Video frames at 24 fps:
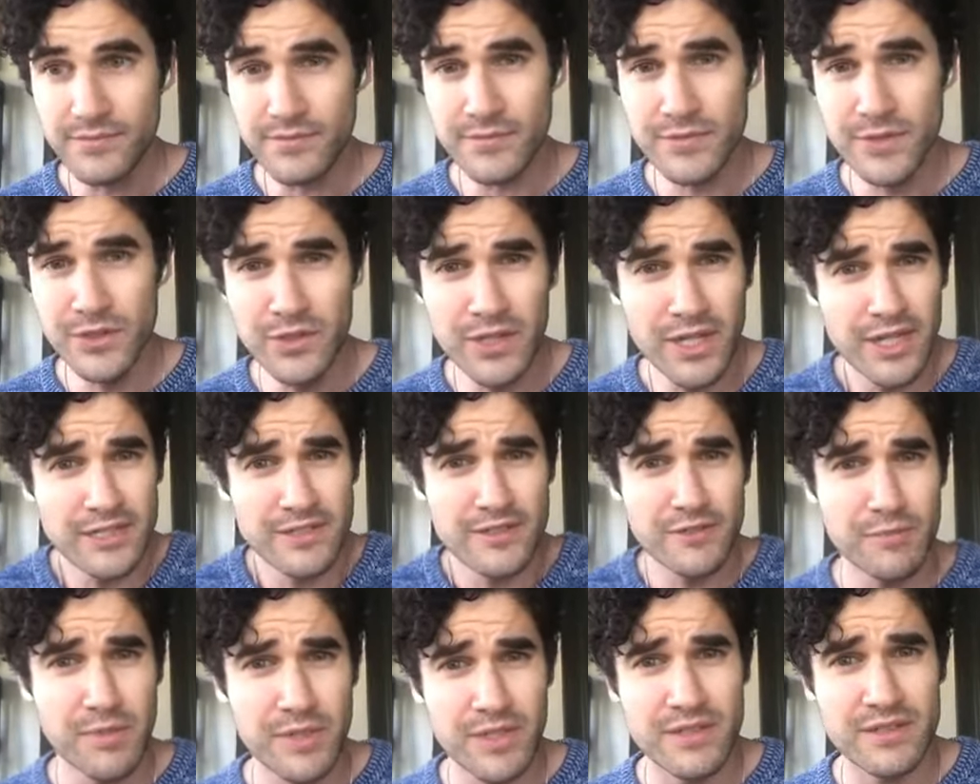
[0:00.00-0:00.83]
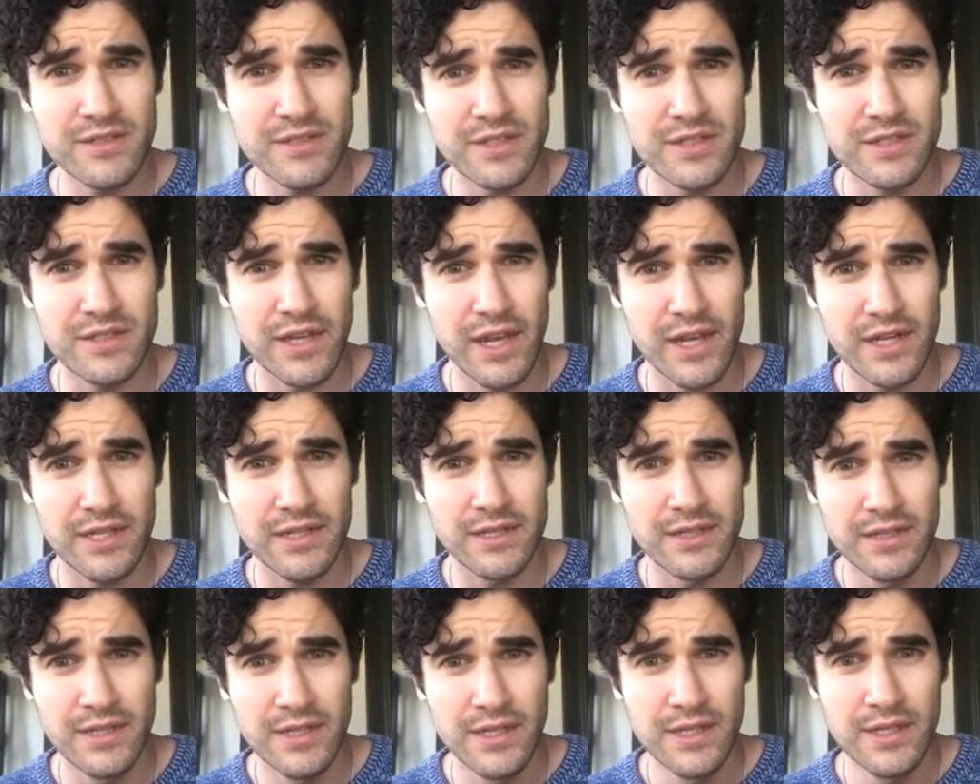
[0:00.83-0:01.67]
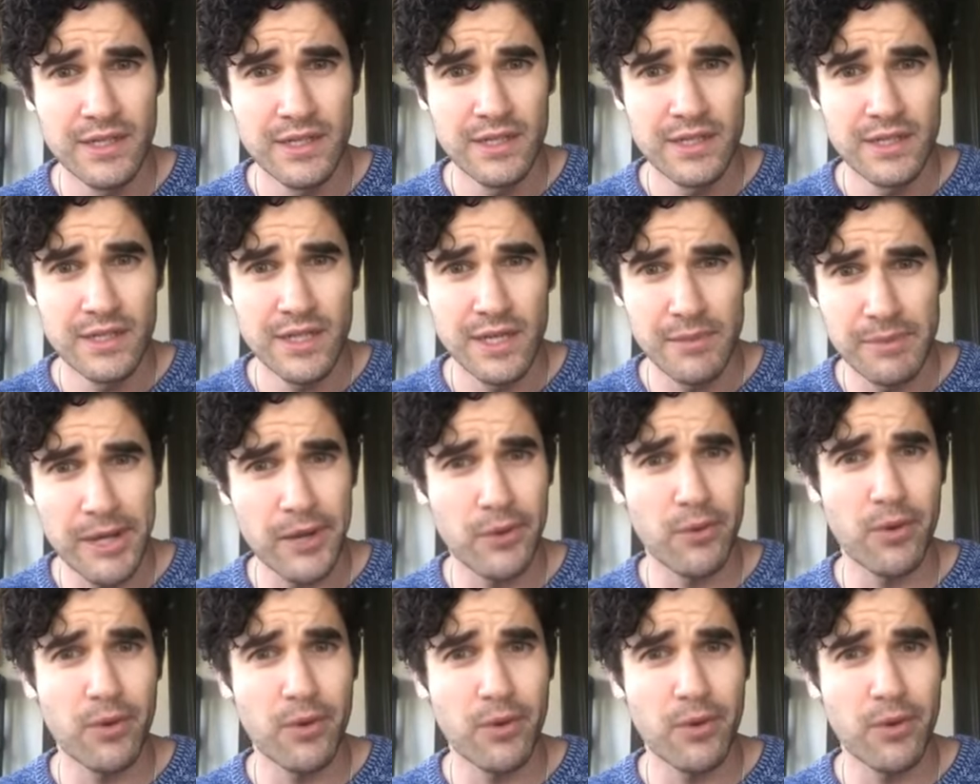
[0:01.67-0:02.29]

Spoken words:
you guys have been as excited about